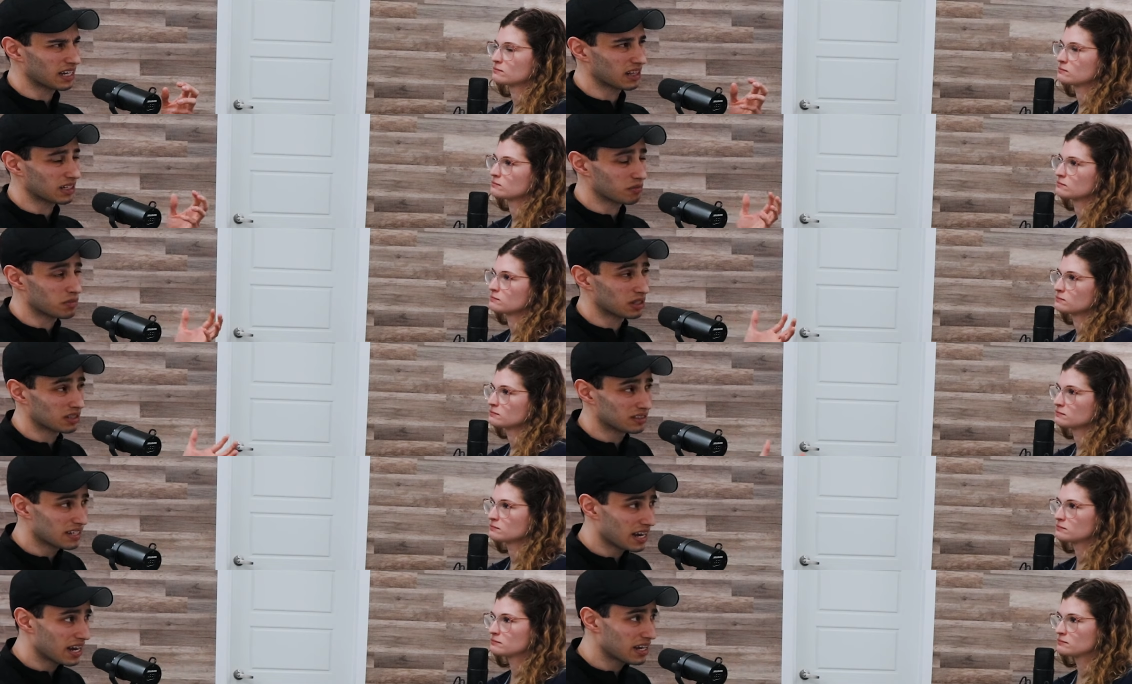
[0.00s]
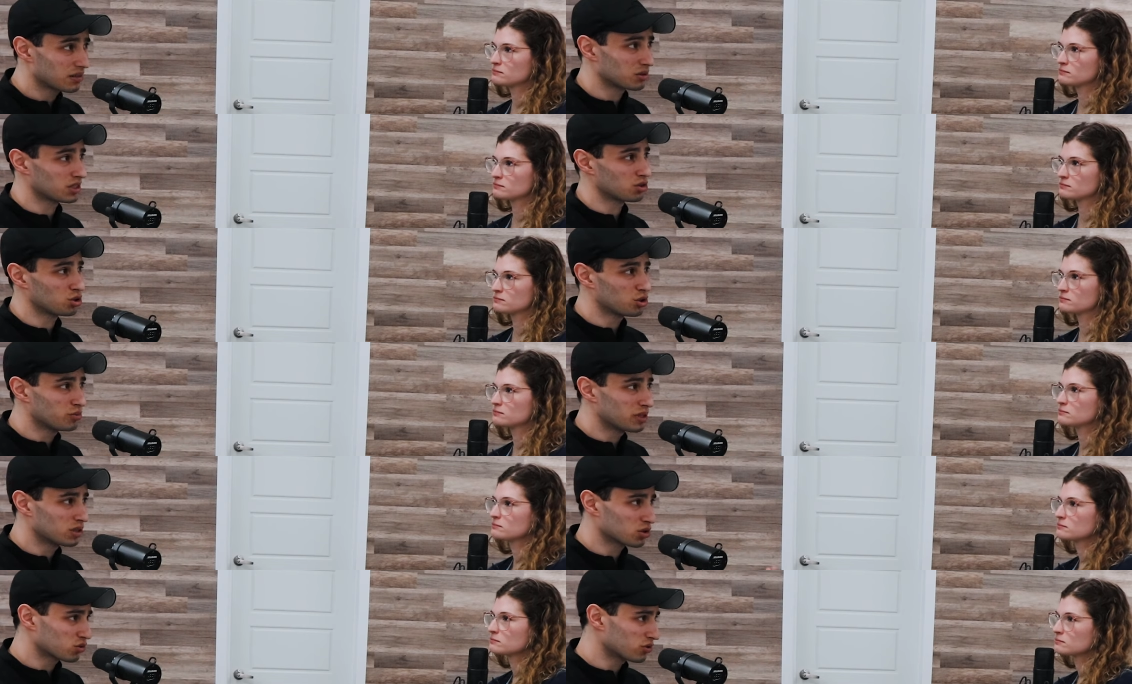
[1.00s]
Speaker 1: get like a meal a day? Is it two
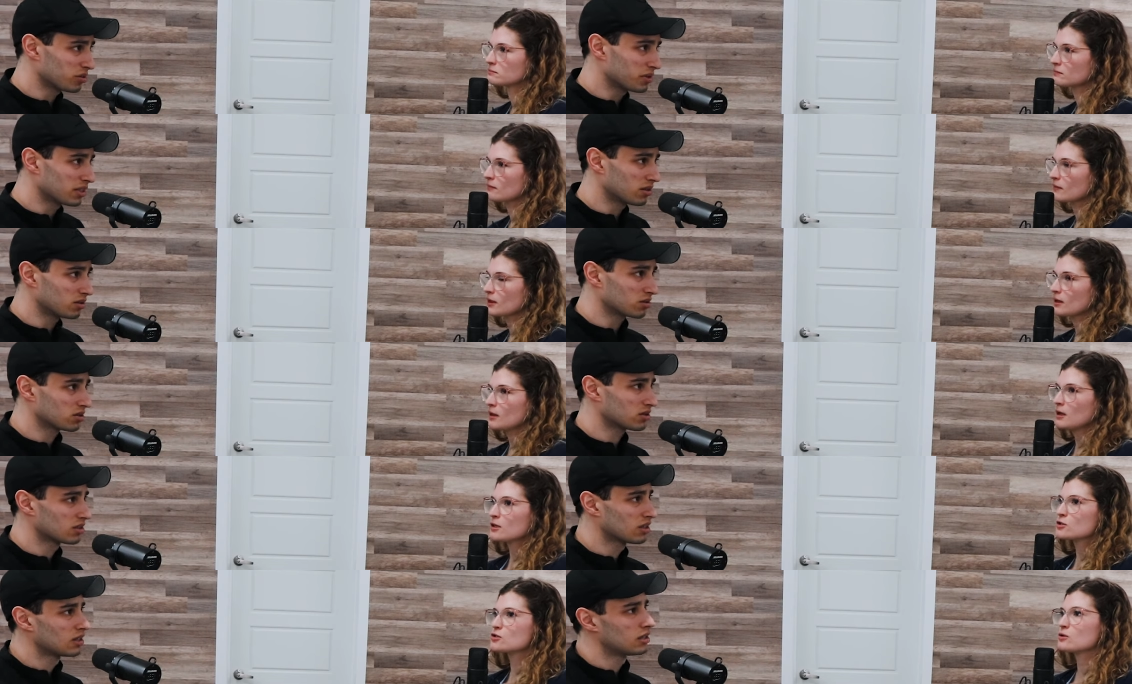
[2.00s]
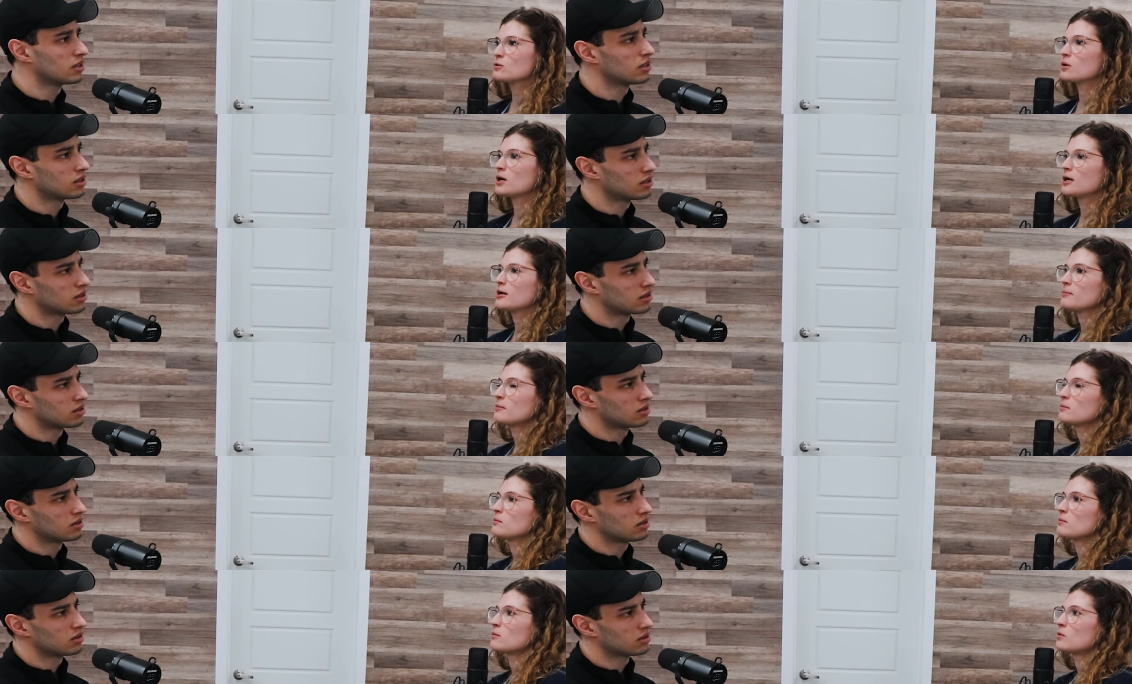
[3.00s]
meals, three meals?
Speaker 2: So um,
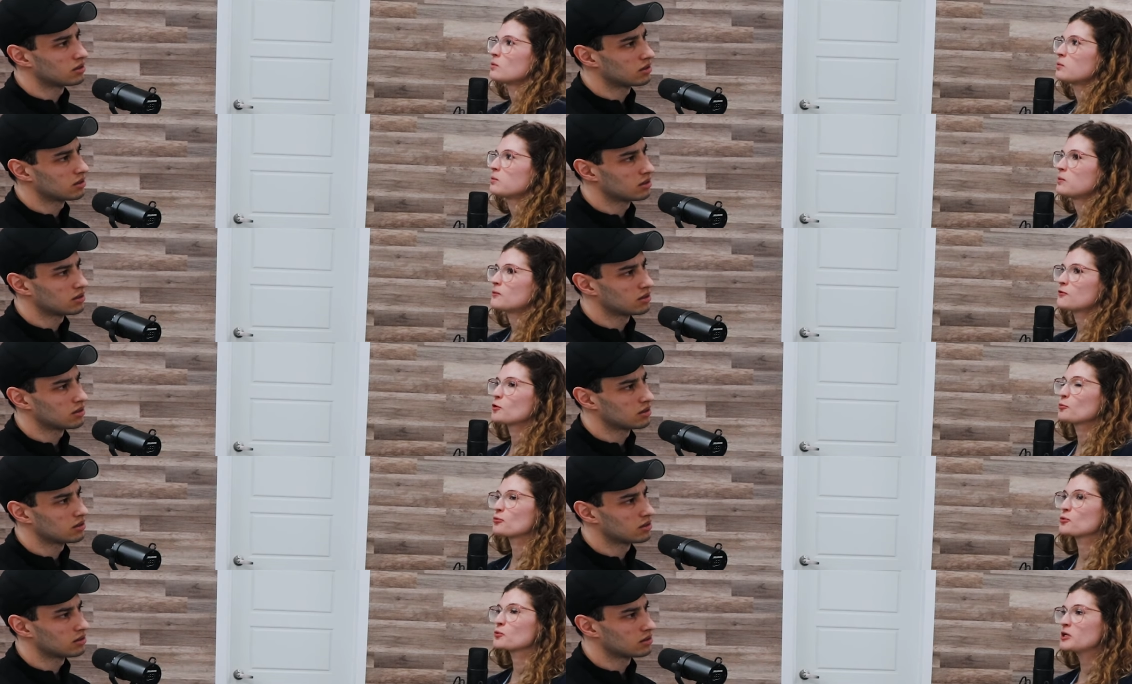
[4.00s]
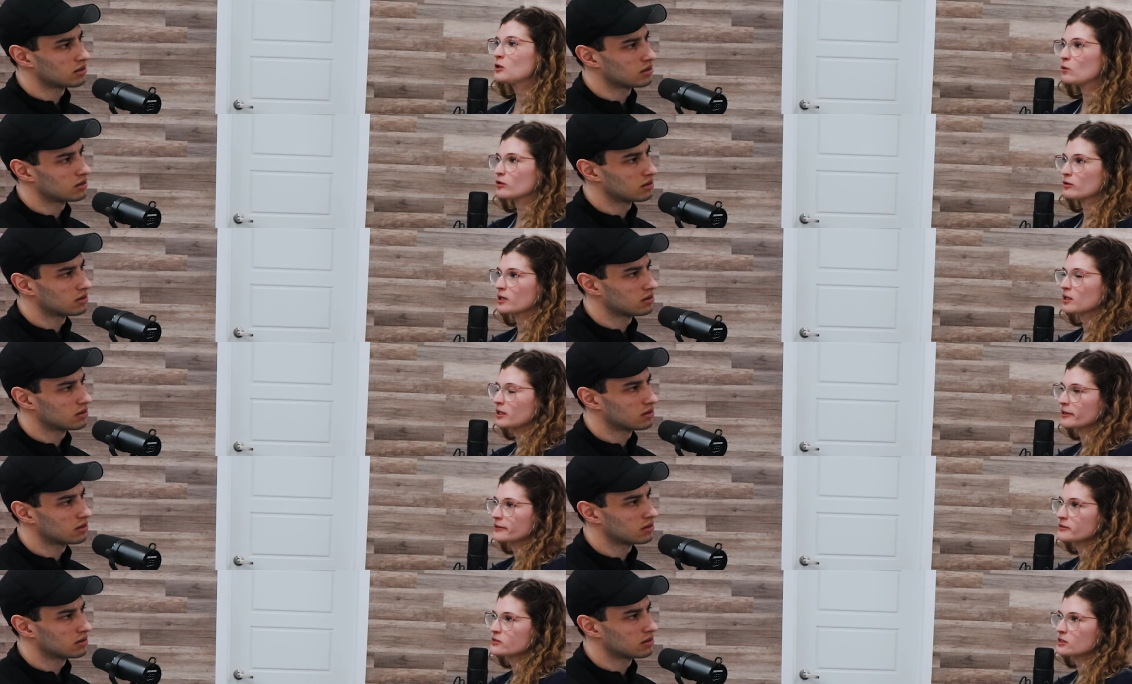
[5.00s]
for pre-ordering
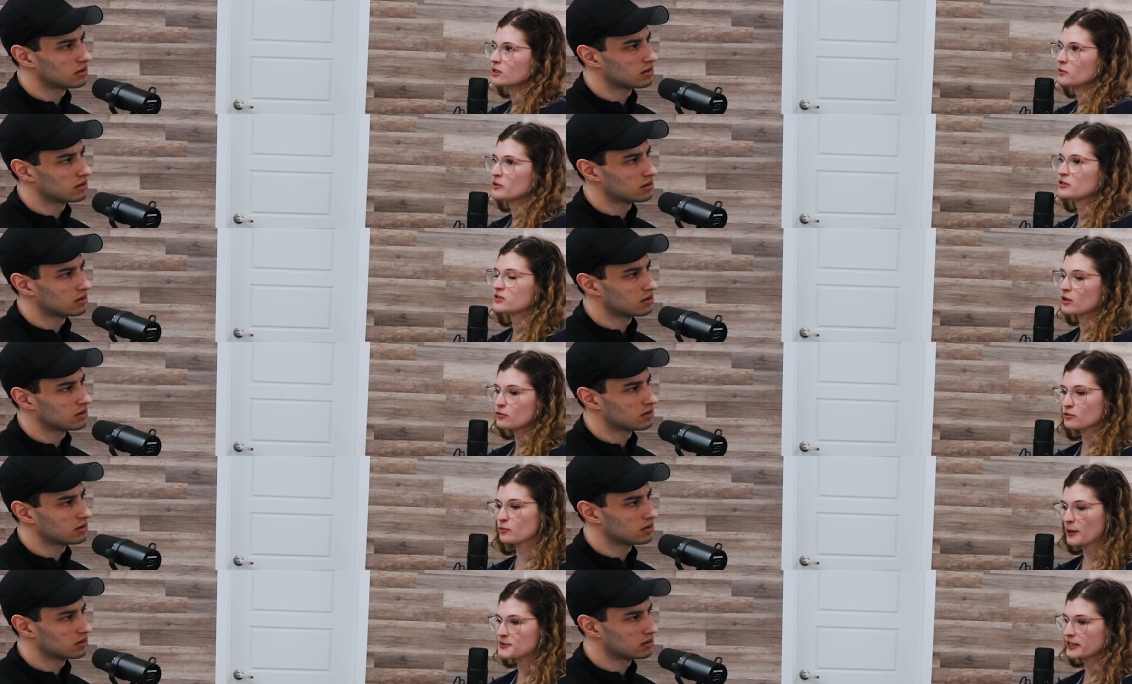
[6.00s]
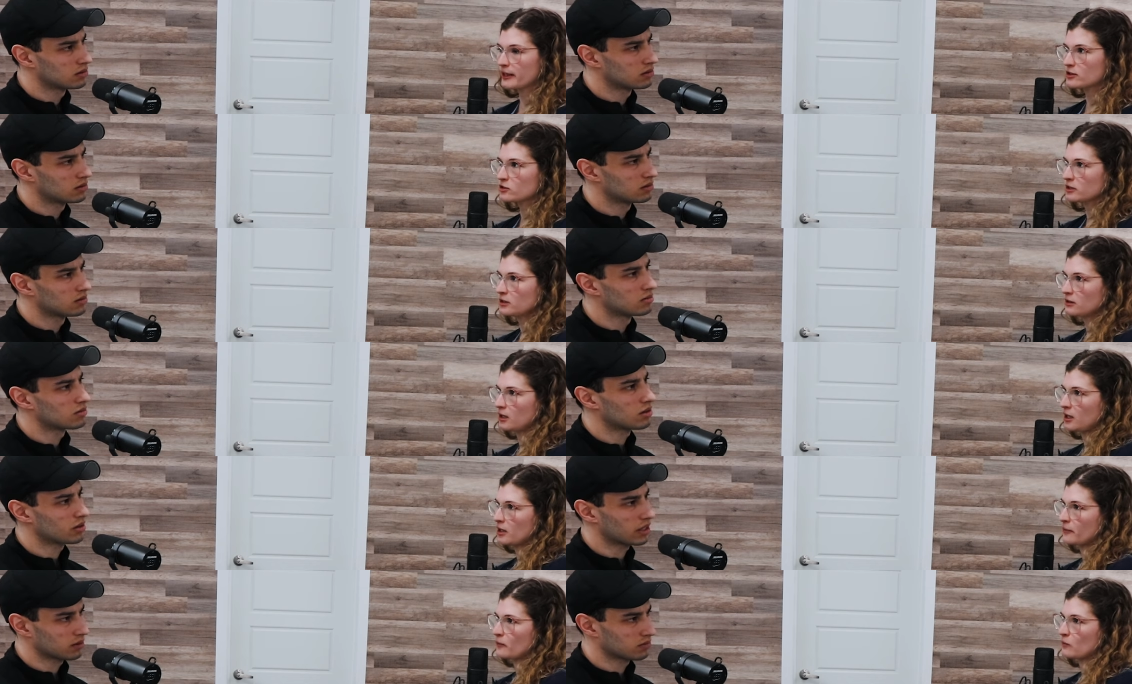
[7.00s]
clients, uh, we sell through the website. Actually,
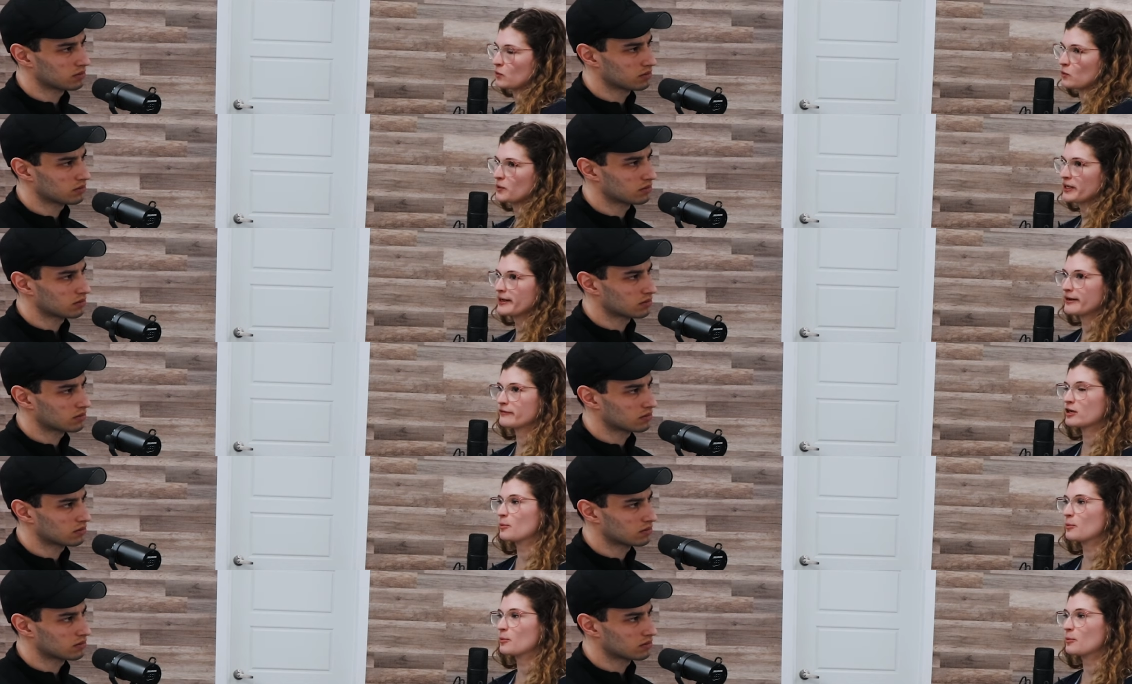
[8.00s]
um, okay. we have a